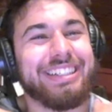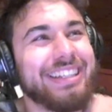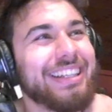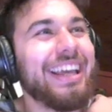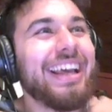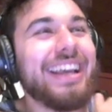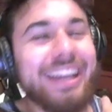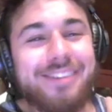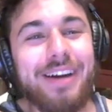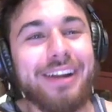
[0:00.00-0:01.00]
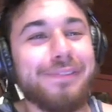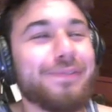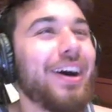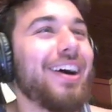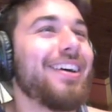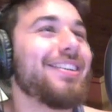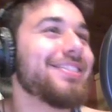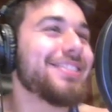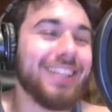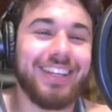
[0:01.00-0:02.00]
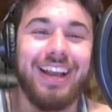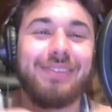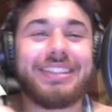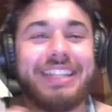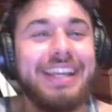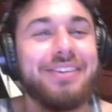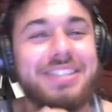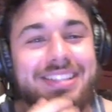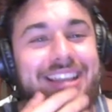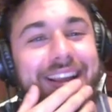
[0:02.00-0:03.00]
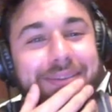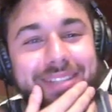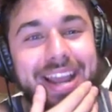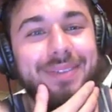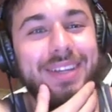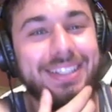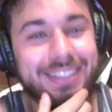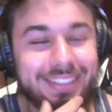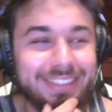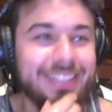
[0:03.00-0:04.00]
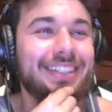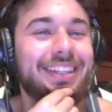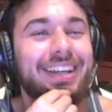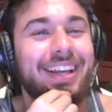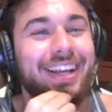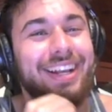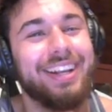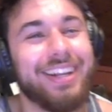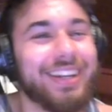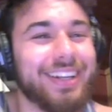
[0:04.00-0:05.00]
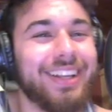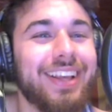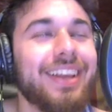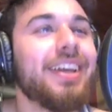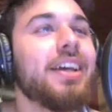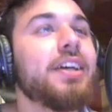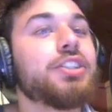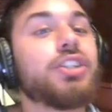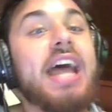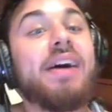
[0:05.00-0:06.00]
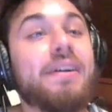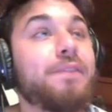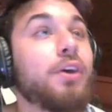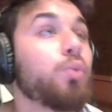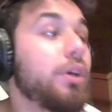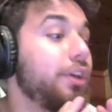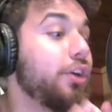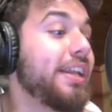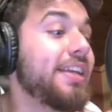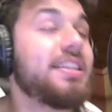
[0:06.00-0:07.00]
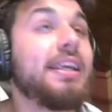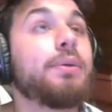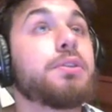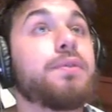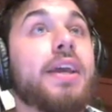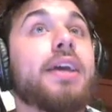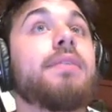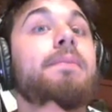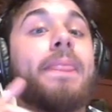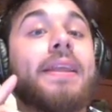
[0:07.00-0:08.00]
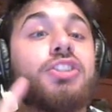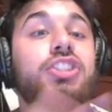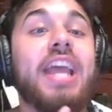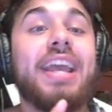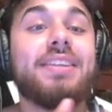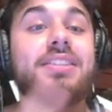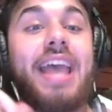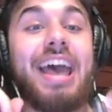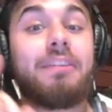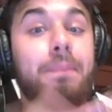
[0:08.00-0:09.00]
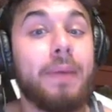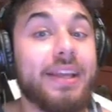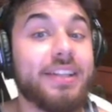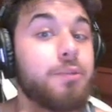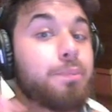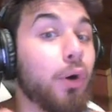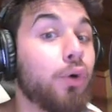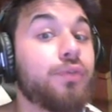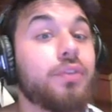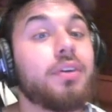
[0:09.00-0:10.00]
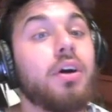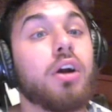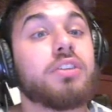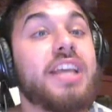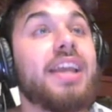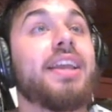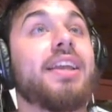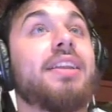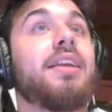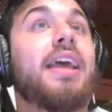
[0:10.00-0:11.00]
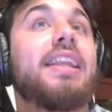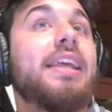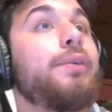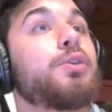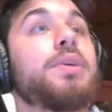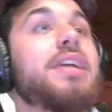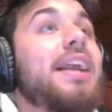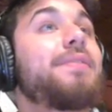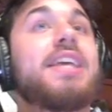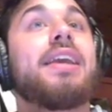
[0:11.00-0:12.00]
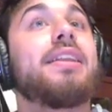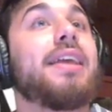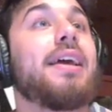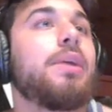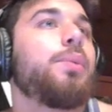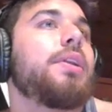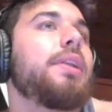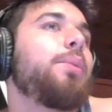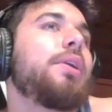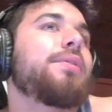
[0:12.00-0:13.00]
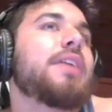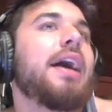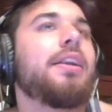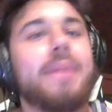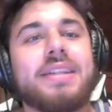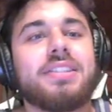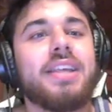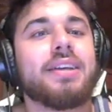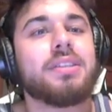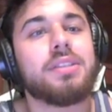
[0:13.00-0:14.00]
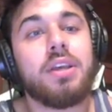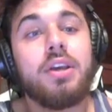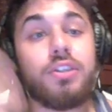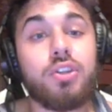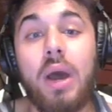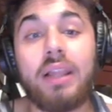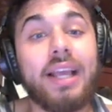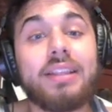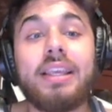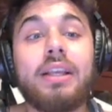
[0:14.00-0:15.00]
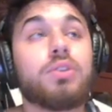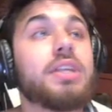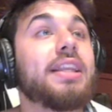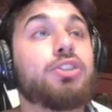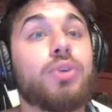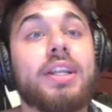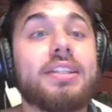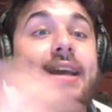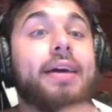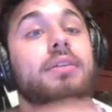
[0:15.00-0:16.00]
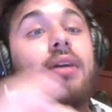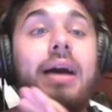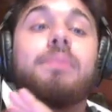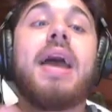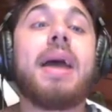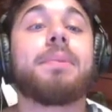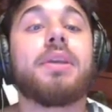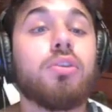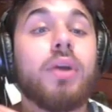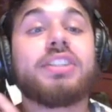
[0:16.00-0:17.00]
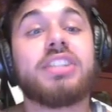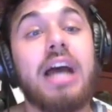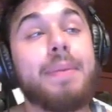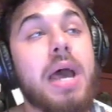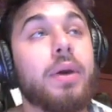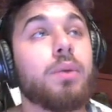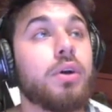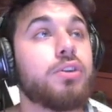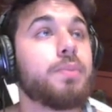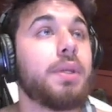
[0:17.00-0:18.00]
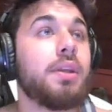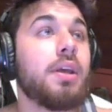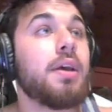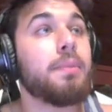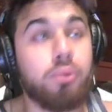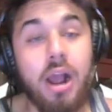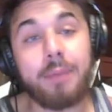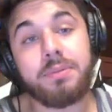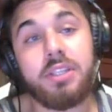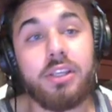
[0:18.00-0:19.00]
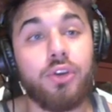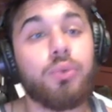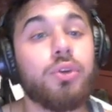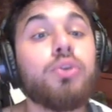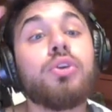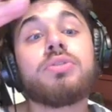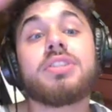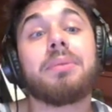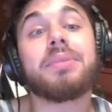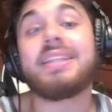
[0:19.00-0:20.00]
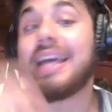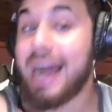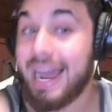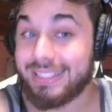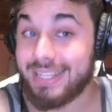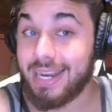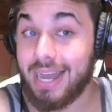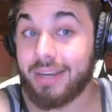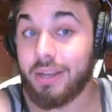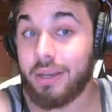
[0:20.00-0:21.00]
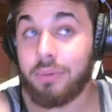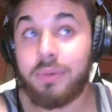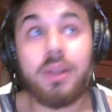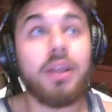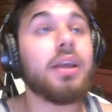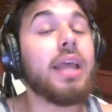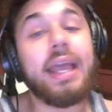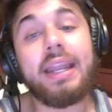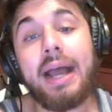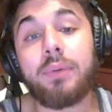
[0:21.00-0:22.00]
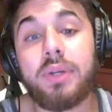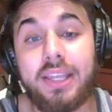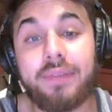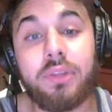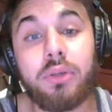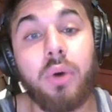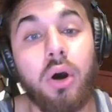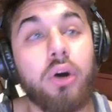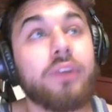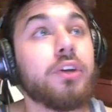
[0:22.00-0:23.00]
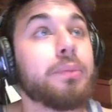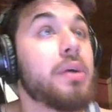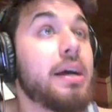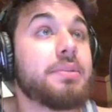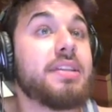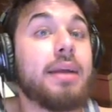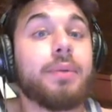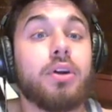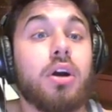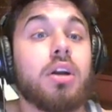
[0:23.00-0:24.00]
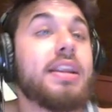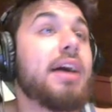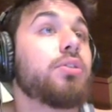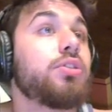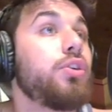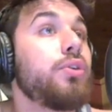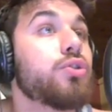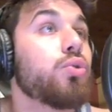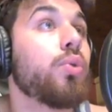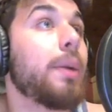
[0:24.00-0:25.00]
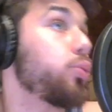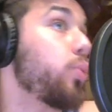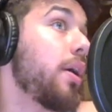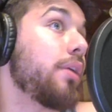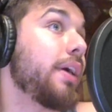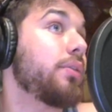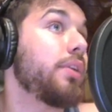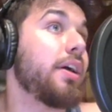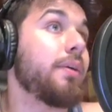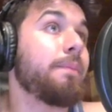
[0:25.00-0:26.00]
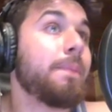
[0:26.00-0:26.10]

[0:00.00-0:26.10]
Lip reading: He better fall. I want the Eagles to take him, damn it. So now I feel really good as an Eagles fan. Chase and Pitts both are taken, and the Eagles would not have taken that. They wouldn't have gotten him at 6. So I like the Eagles that they traded down. I'm happy. Great job, Howie Roseman. Props to you. You knew something that I did not know, and I will give you all of your props in that regard. Now, do you screw up 12? I don't know.